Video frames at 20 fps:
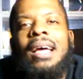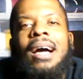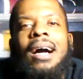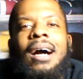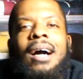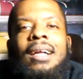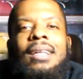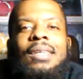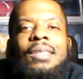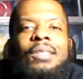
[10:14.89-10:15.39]

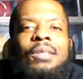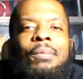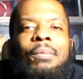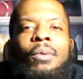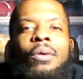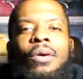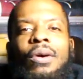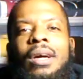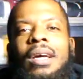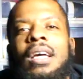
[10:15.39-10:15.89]
Holler at your
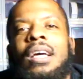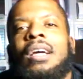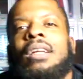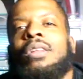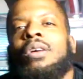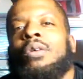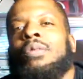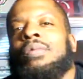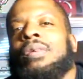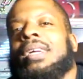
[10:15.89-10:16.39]
boy.
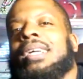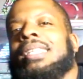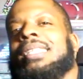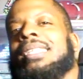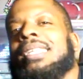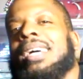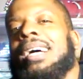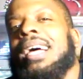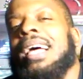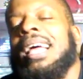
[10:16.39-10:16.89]
Don't forget
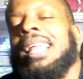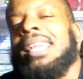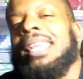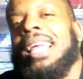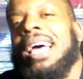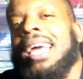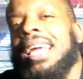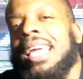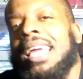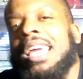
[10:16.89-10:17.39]
to
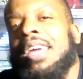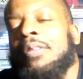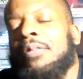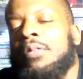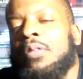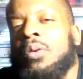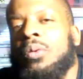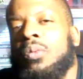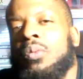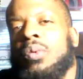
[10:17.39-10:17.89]
like
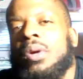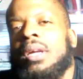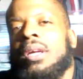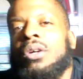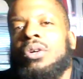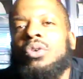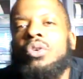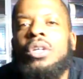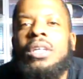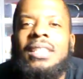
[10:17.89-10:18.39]
if you
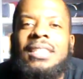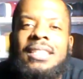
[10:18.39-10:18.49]
will,